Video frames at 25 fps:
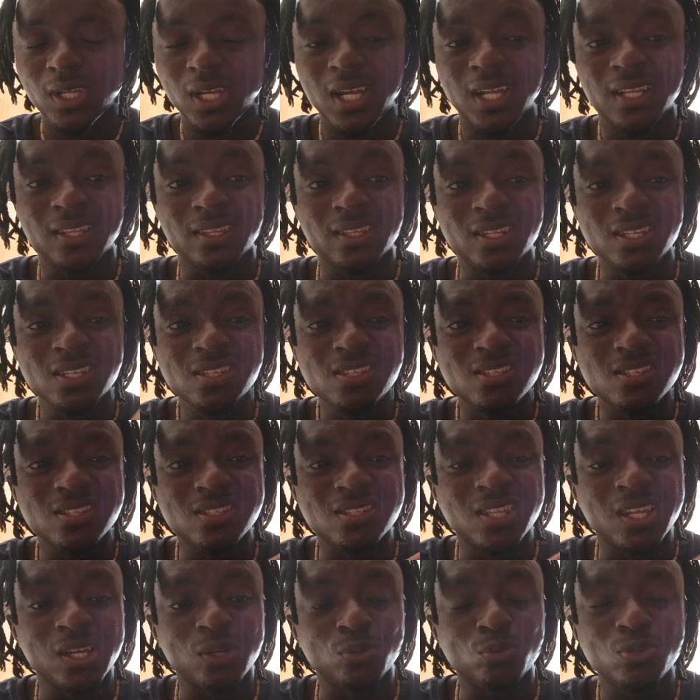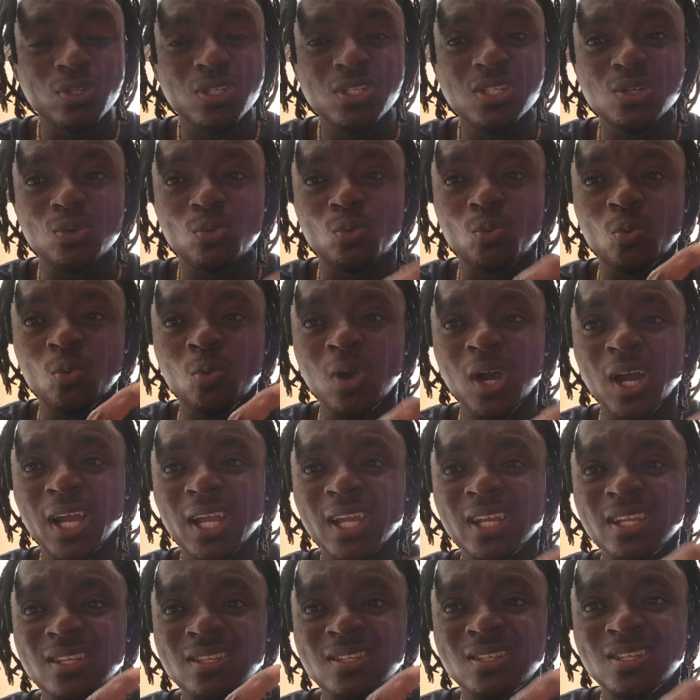And this is the reason
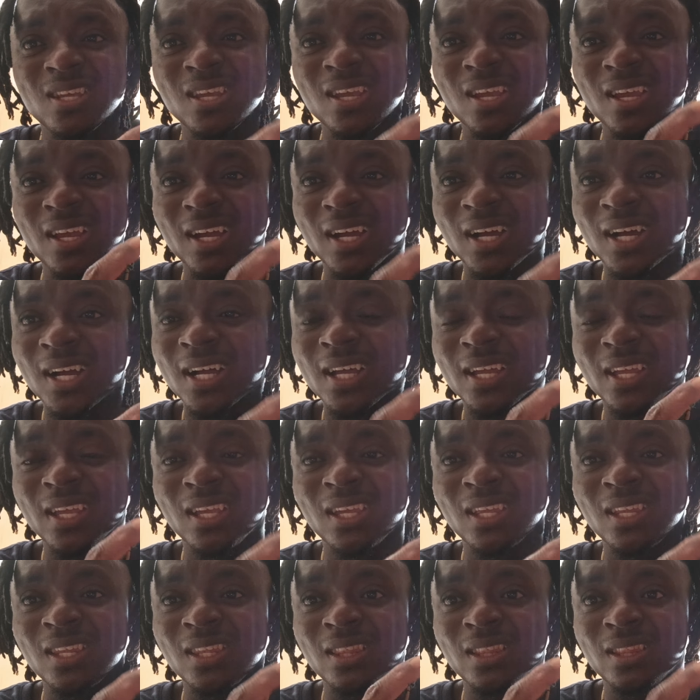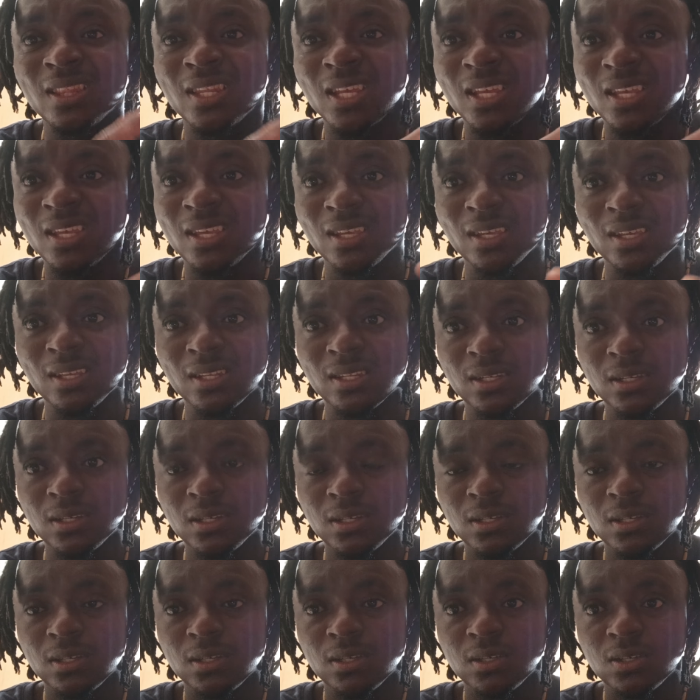why they are indeed
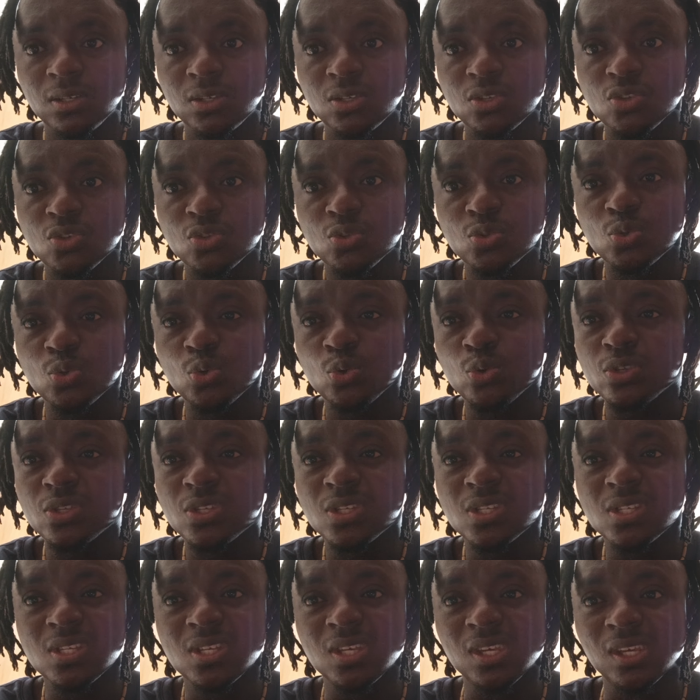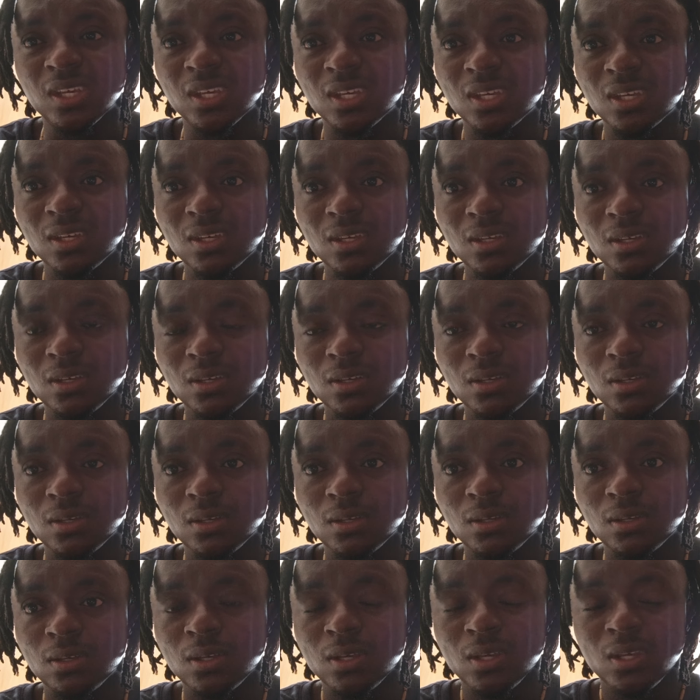so sick.
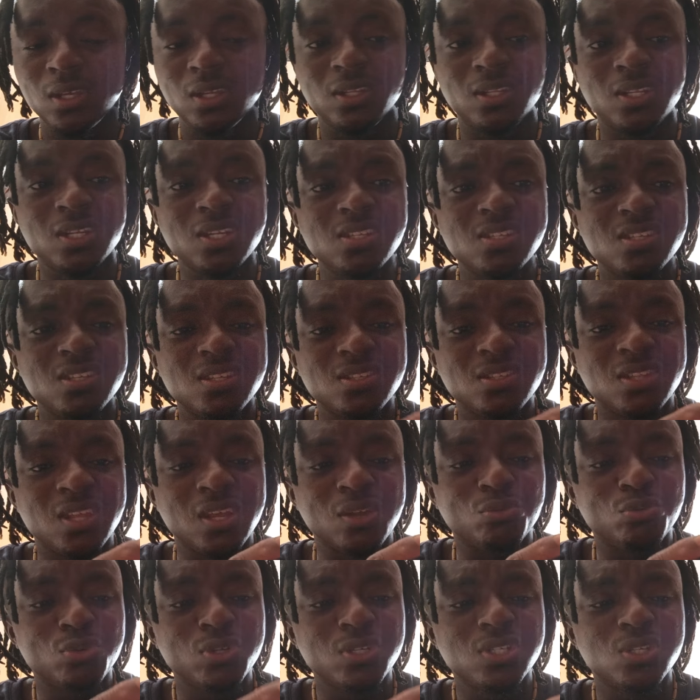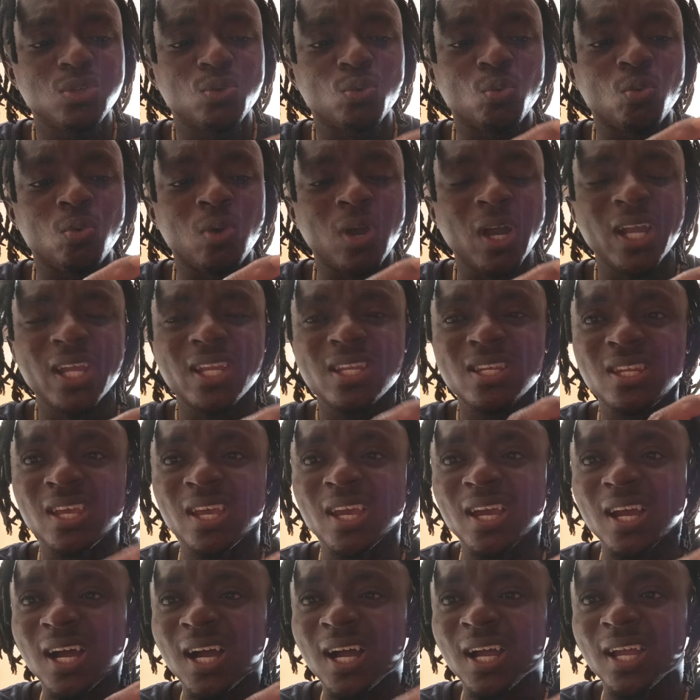This is the reason why
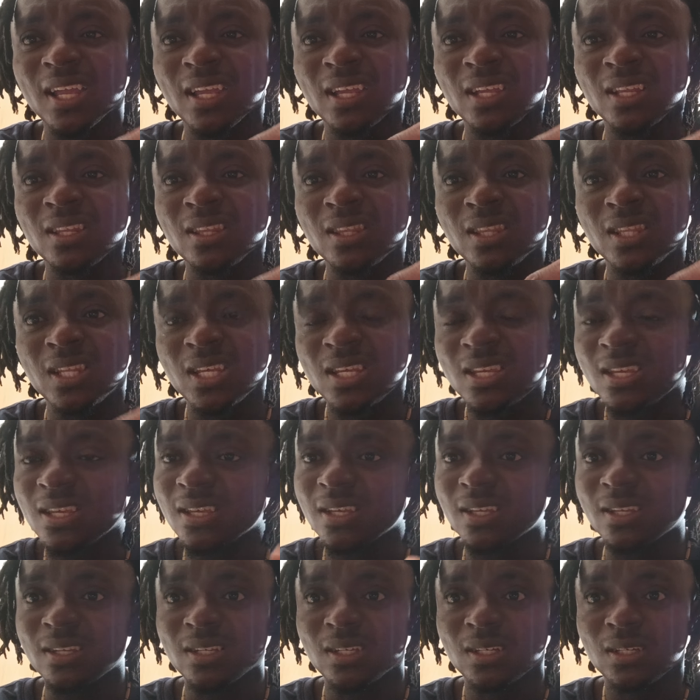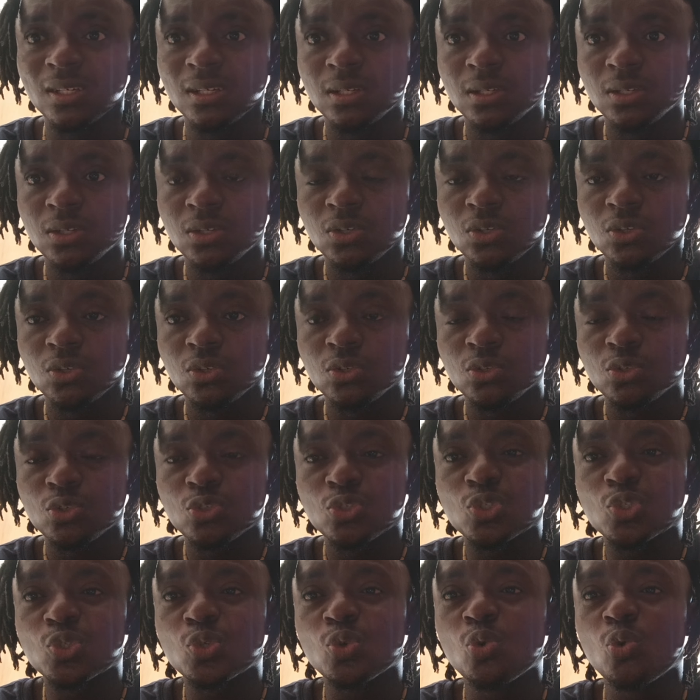they are indeed
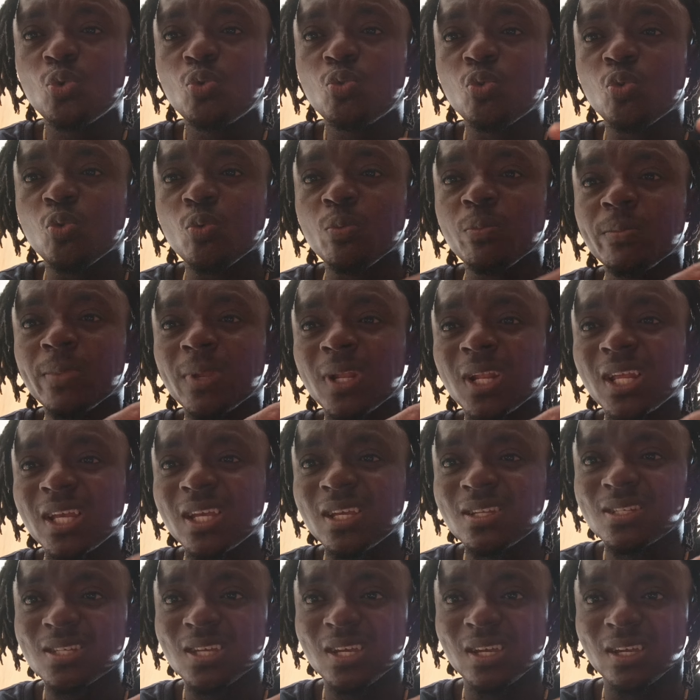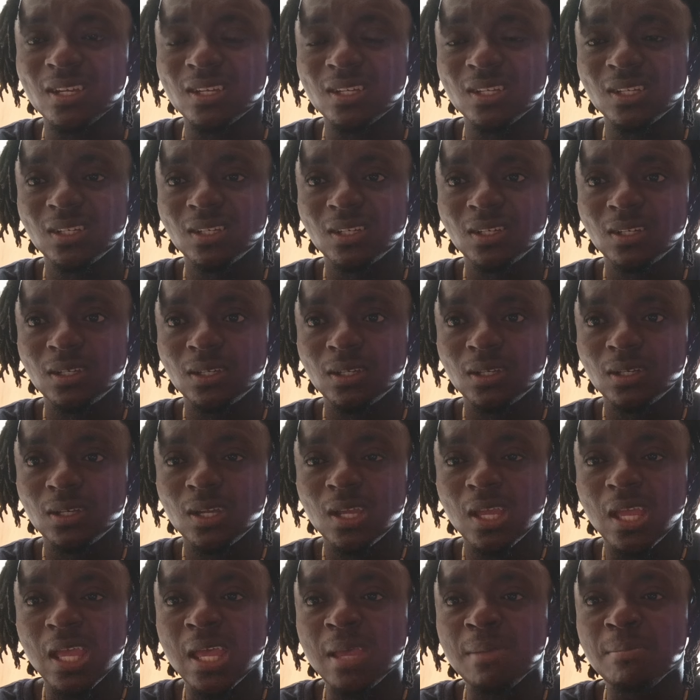so humiliated,
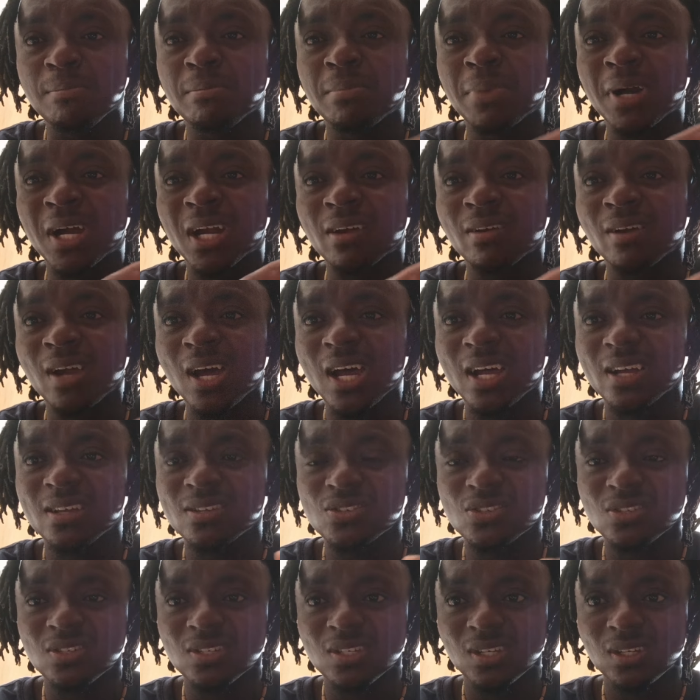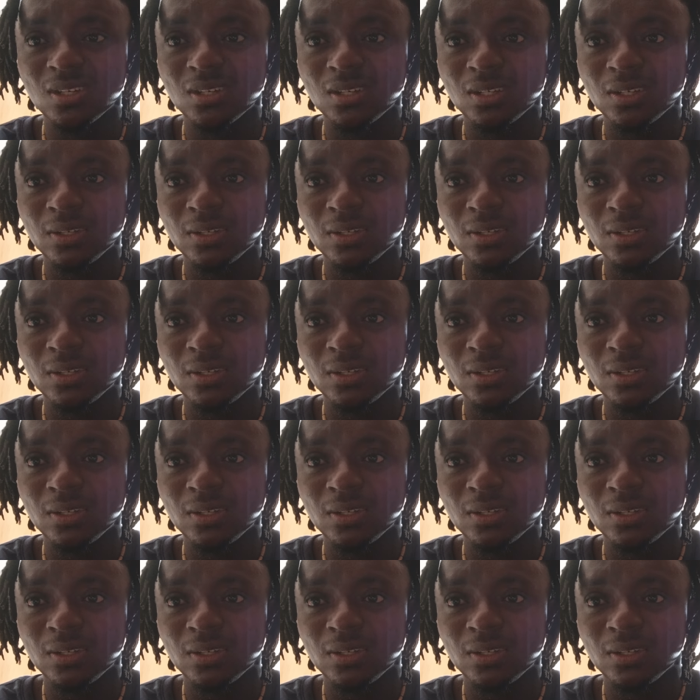embarrassed.